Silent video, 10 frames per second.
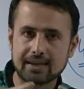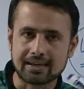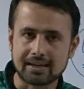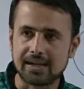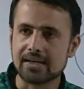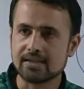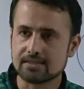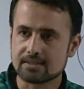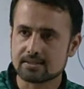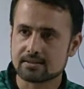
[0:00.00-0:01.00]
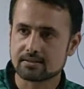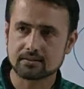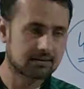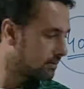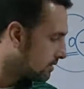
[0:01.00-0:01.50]
In IELTS,
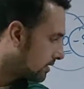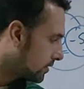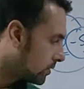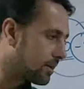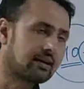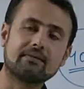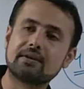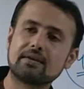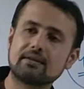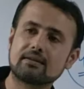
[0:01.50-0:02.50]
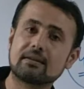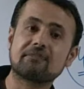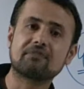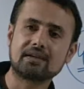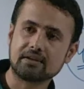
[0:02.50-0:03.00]
you are having
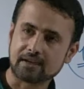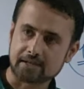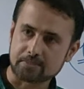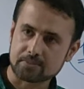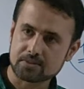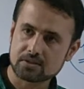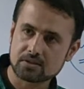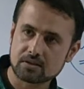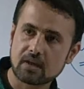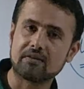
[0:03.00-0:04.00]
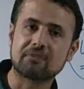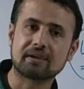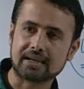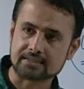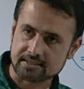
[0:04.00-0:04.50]
different types of
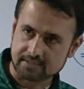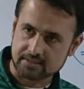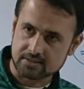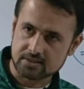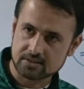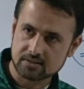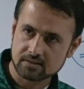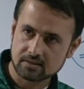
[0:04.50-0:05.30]
essays.